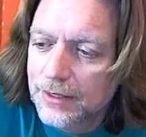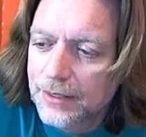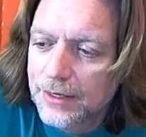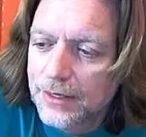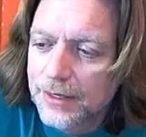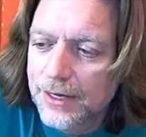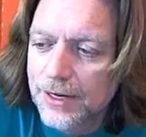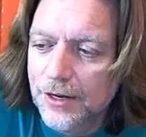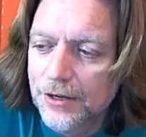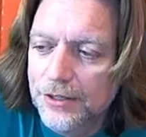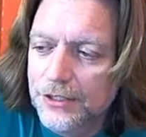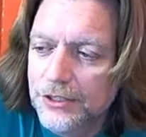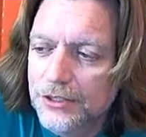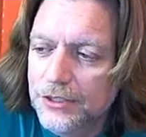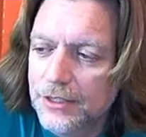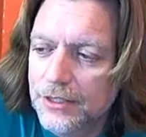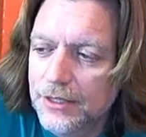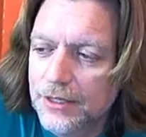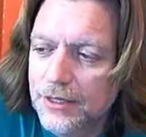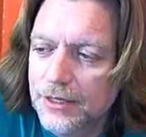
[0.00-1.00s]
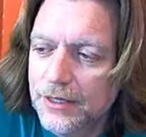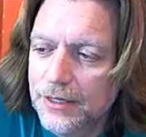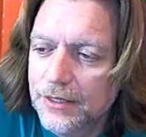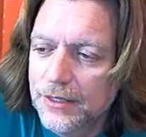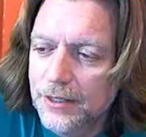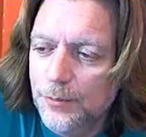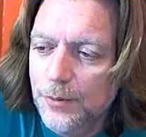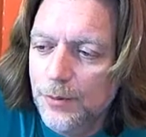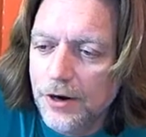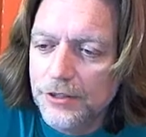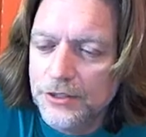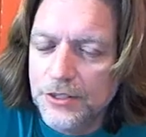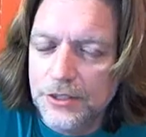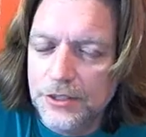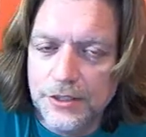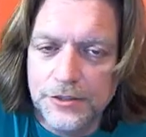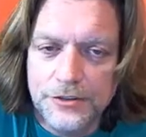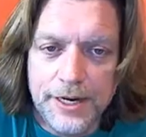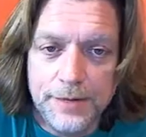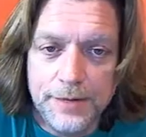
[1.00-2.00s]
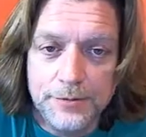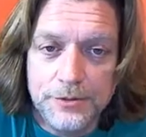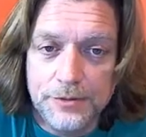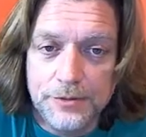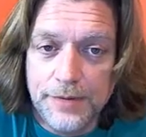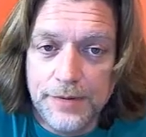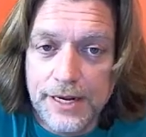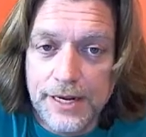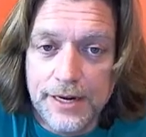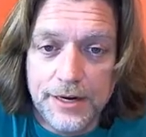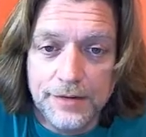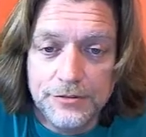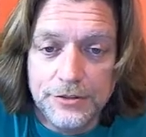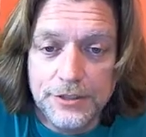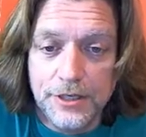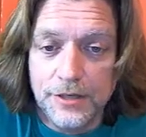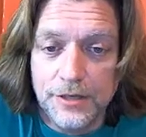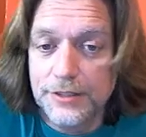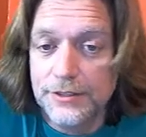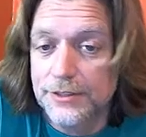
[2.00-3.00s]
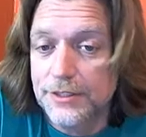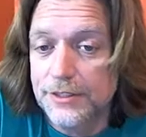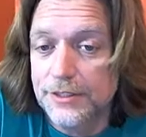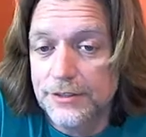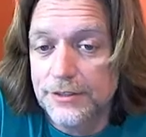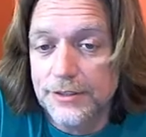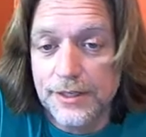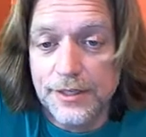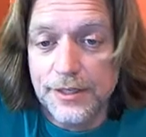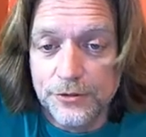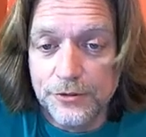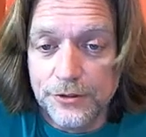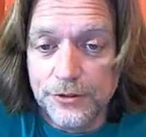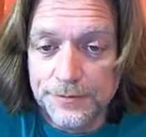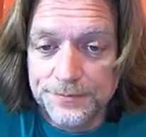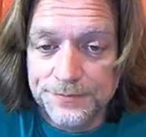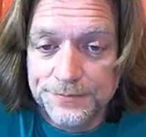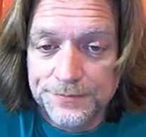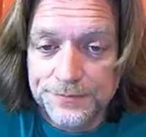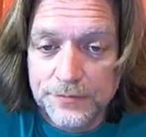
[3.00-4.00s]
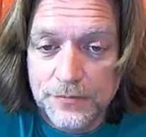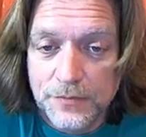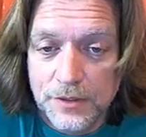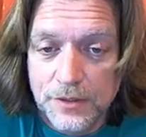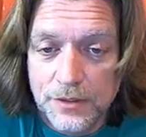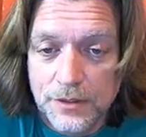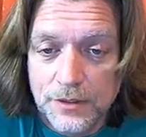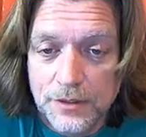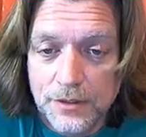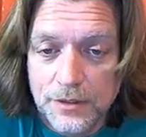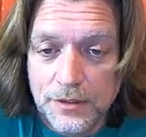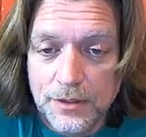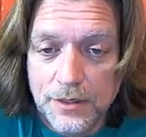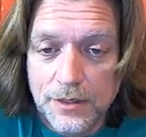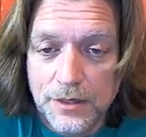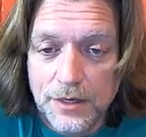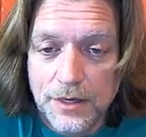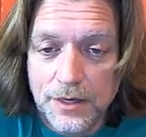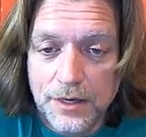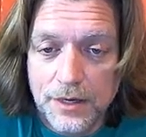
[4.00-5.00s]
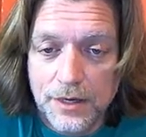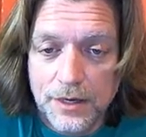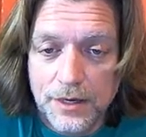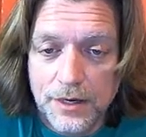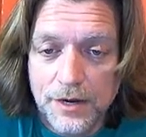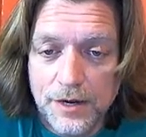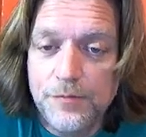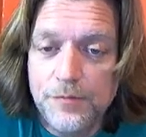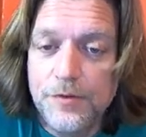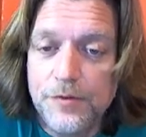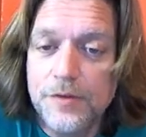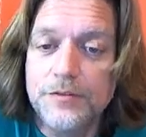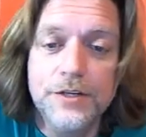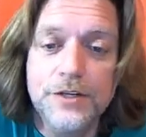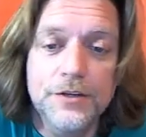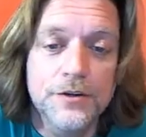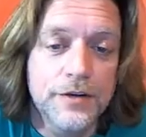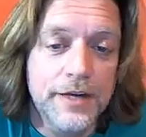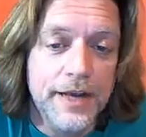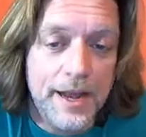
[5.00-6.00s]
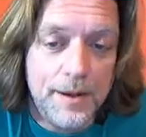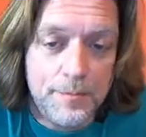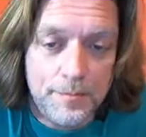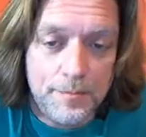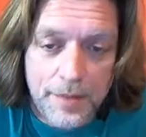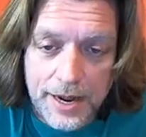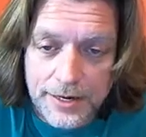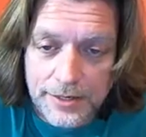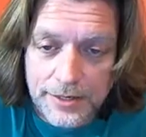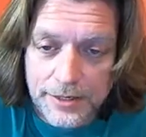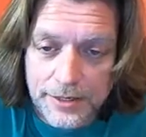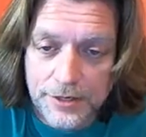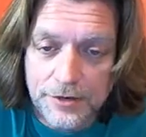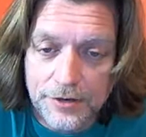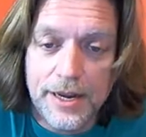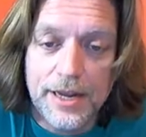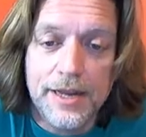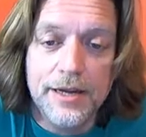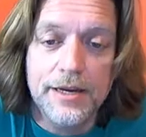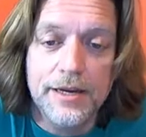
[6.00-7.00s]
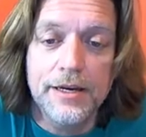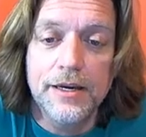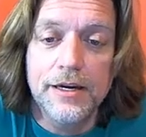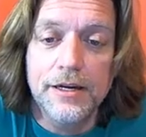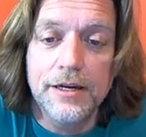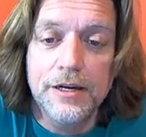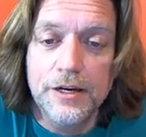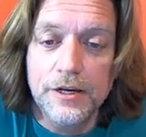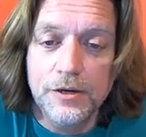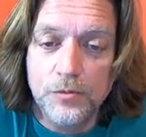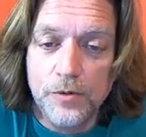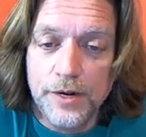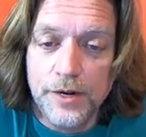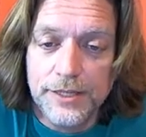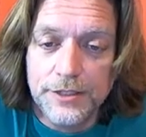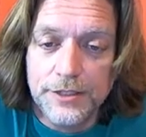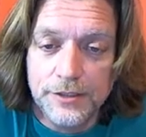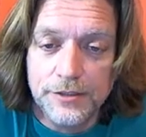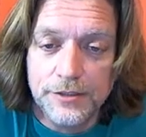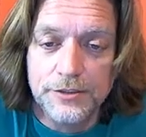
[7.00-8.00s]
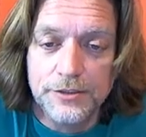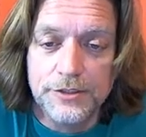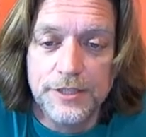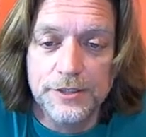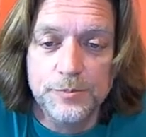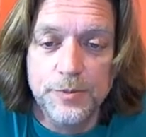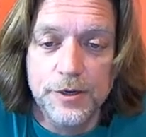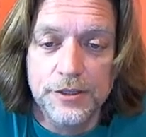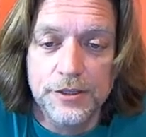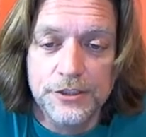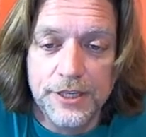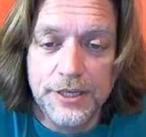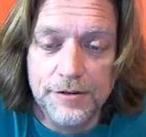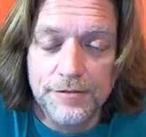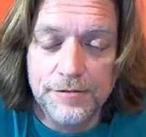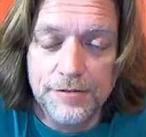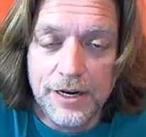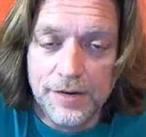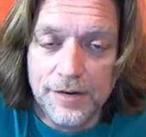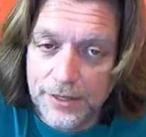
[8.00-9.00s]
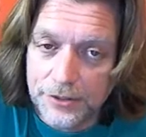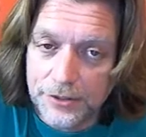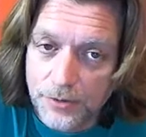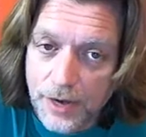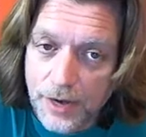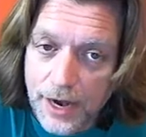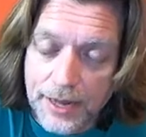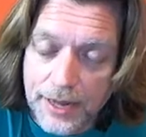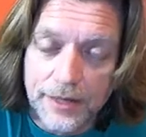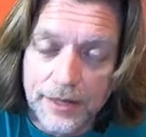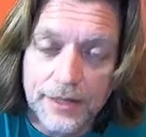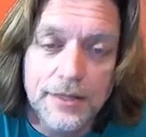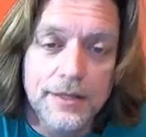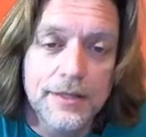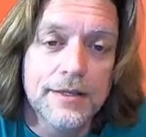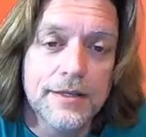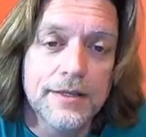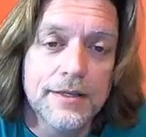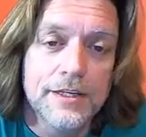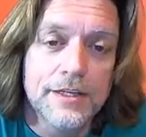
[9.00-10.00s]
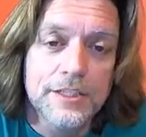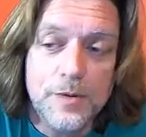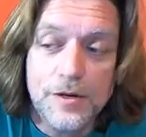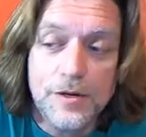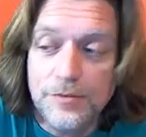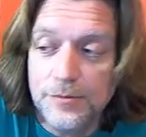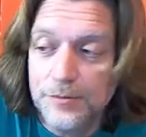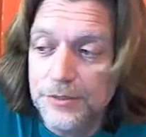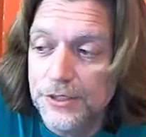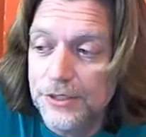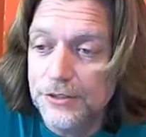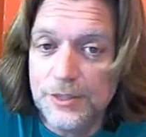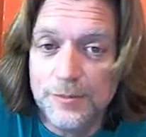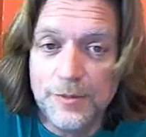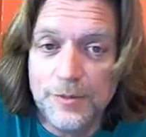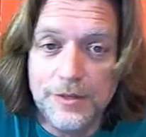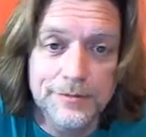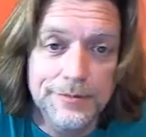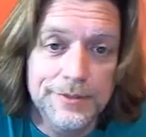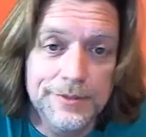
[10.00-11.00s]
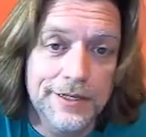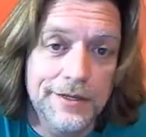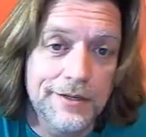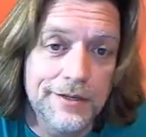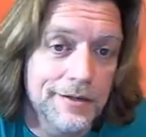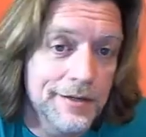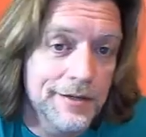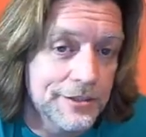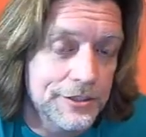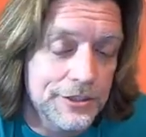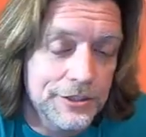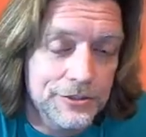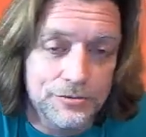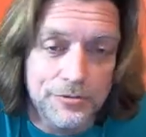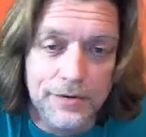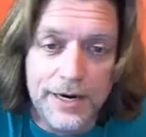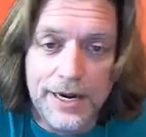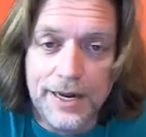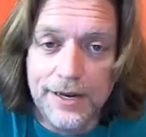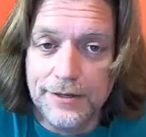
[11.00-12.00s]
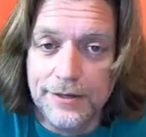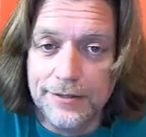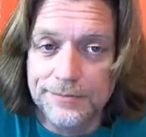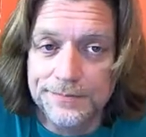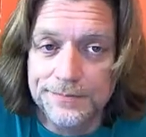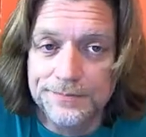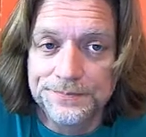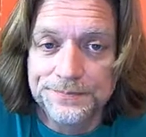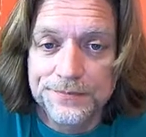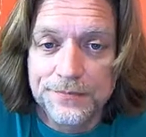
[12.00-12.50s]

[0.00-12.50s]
you know, just the the parts that those amps are made out of don't exist anymore. Uh, a 50-year-old cap might degrade in a good way too, says Barchetta Valve. That's right. Some of them do, some of them don't. It's just random.